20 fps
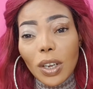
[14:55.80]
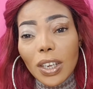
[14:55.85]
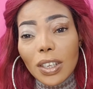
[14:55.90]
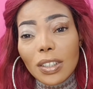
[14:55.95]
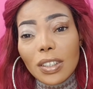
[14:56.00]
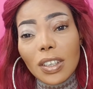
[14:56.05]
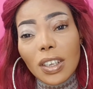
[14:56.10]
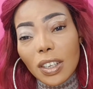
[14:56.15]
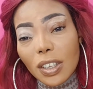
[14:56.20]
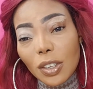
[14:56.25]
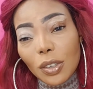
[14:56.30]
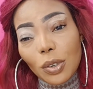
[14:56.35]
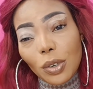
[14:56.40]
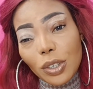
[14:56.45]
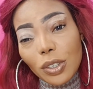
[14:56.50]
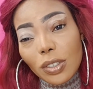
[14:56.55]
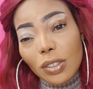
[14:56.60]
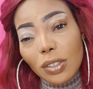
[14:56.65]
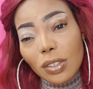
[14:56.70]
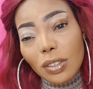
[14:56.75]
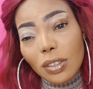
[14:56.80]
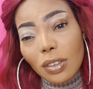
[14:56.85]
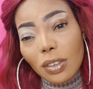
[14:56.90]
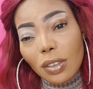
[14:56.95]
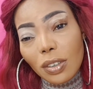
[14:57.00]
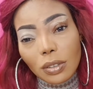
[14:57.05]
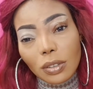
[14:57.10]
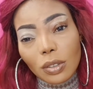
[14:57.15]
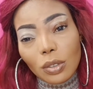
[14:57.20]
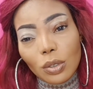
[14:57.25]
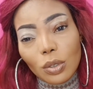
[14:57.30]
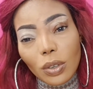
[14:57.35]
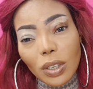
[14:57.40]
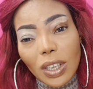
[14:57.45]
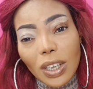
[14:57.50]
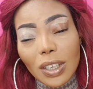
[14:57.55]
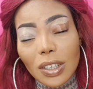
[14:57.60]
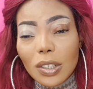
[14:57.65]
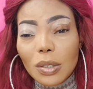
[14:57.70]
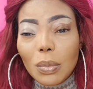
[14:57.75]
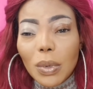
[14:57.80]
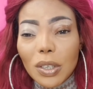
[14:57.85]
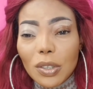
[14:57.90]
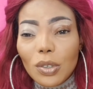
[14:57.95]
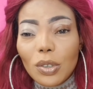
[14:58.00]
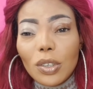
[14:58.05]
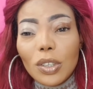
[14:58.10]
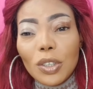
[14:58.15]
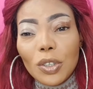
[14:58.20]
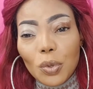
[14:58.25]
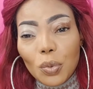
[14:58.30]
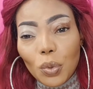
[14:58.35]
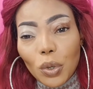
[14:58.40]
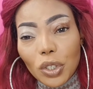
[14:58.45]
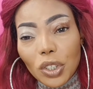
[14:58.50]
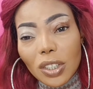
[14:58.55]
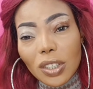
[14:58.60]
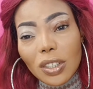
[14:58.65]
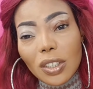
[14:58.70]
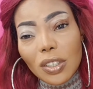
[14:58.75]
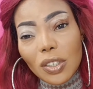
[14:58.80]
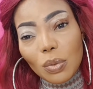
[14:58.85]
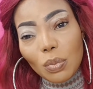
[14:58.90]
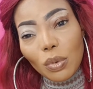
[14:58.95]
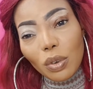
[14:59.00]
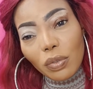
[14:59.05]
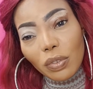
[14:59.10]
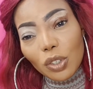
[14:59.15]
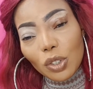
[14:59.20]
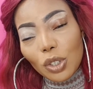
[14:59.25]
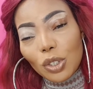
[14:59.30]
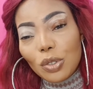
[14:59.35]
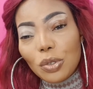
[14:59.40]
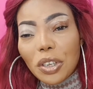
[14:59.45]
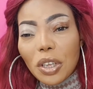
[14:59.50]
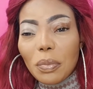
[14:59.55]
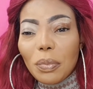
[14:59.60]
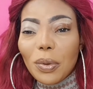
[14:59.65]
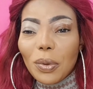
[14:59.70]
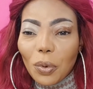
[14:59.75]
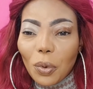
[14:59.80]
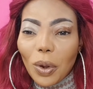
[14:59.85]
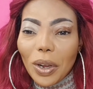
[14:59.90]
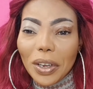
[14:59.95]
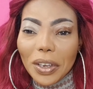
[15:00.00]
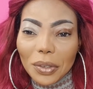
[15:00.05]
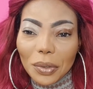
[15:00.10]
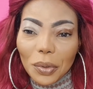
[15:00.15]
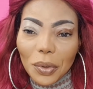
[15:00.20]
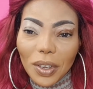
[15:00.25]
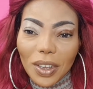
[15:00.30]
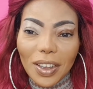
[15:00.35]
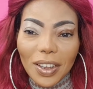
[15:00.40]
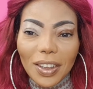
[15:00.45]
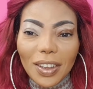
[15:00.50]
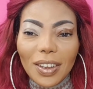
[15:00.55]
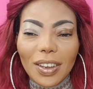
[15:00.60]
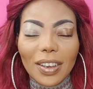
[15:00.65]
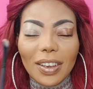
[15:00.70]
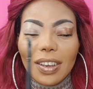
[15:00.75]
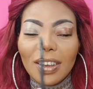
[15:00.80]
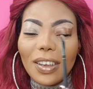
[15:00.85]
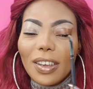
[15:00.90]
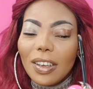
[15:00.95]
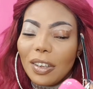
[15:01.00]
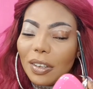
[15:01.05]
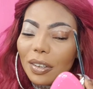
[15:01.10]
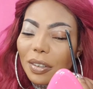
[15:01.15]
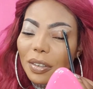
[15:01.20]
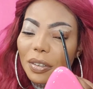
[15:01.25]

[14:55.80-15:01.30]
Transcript: In case you guys hear any noise, know that it's my son. He's watching his movie, just to keep him quiet, okay?